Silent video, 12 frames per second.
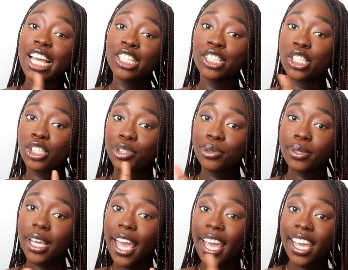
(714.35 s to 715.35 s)
The
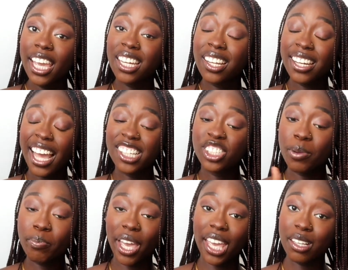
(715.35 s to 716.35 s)
UK and the
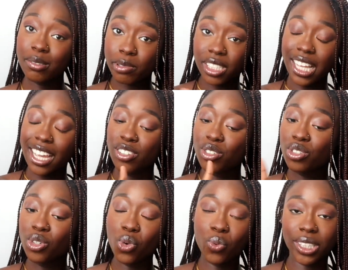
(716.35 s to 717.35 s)
Naija babes, they
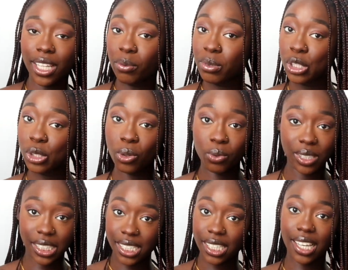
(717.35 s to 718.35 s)
knew what they was doing
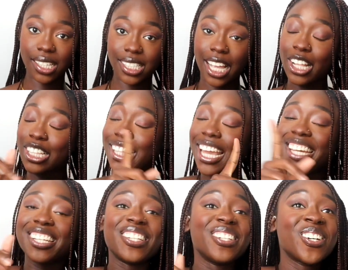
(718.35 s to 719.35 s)
with this hairstyle.
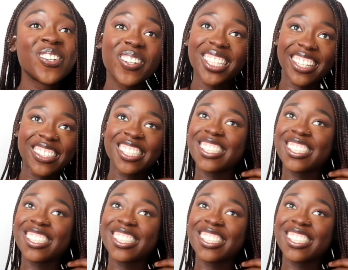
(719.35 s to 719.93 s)
They knew what they was